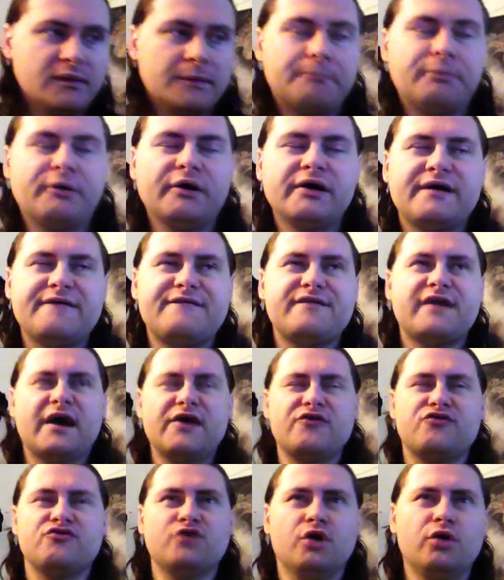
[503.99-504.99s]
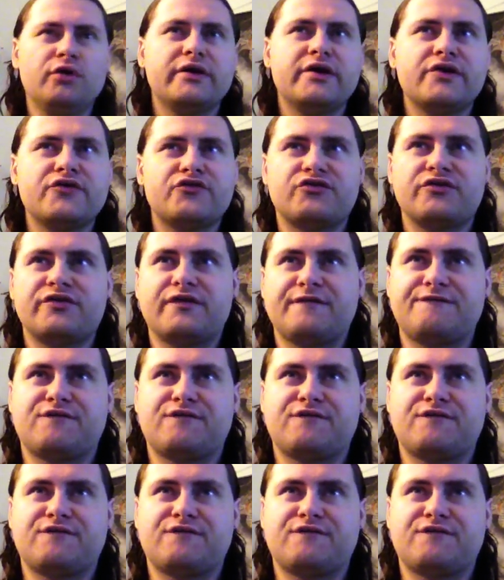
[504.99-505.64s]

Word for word: but if you guys notice, the